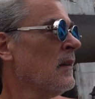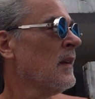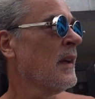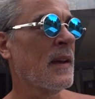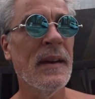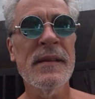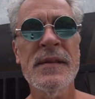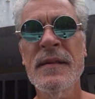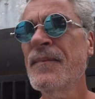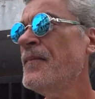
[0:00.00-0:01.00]
Hey
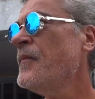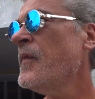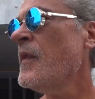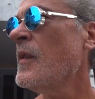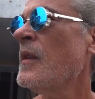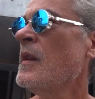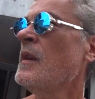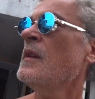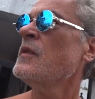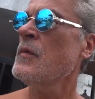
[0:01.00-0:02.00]
guys,
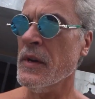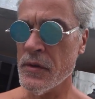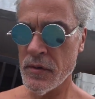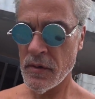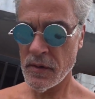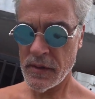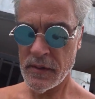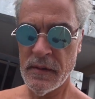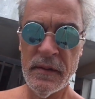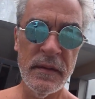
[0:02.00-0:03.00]
it's Rick Shaw
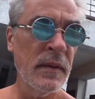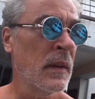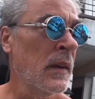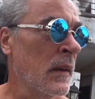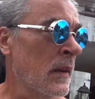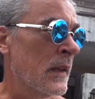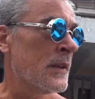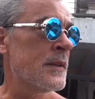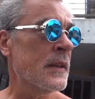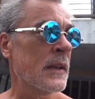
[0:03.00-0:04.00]
here.
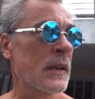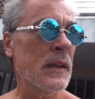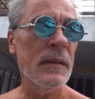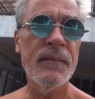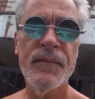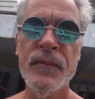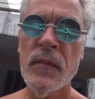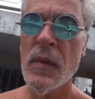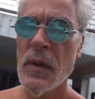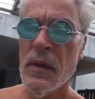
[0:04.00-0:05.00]
It's the
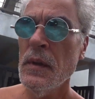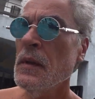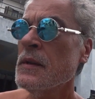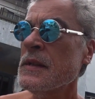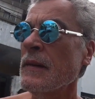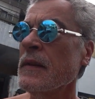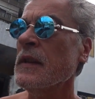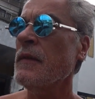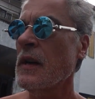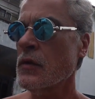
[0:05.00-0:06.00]
7th
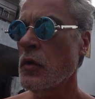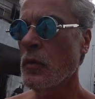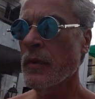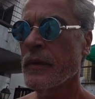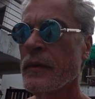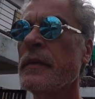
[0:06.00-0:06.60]
of October,